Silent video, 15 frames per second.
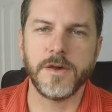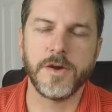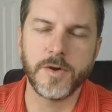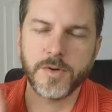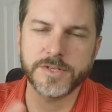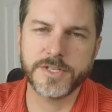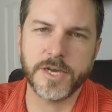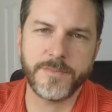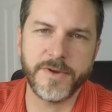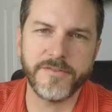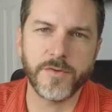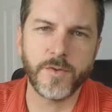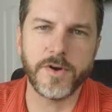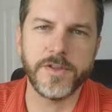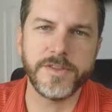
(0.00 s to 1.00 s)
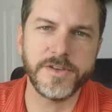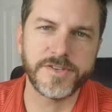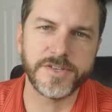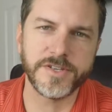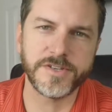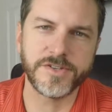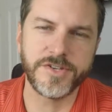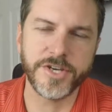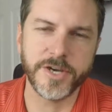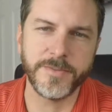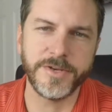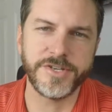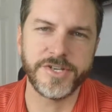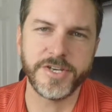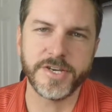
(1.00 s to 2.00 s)
What's up everyone, this is
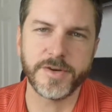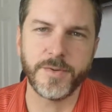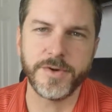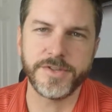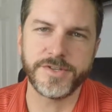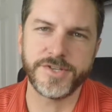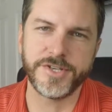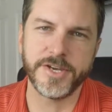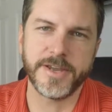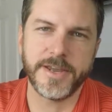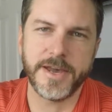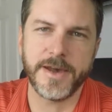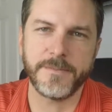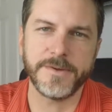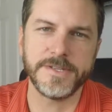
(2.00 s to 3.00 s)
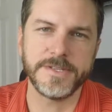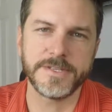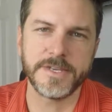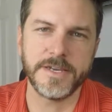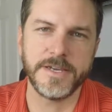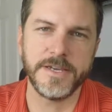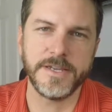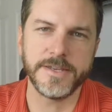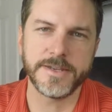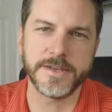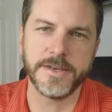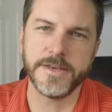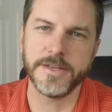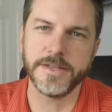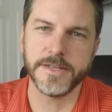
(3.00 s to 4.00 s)
Jeremy Shick with Shick Happens, and
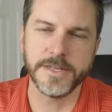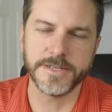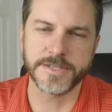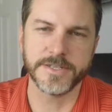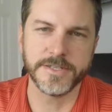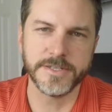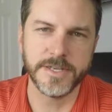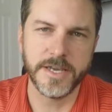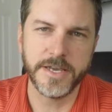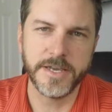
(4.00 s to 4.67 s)
listen,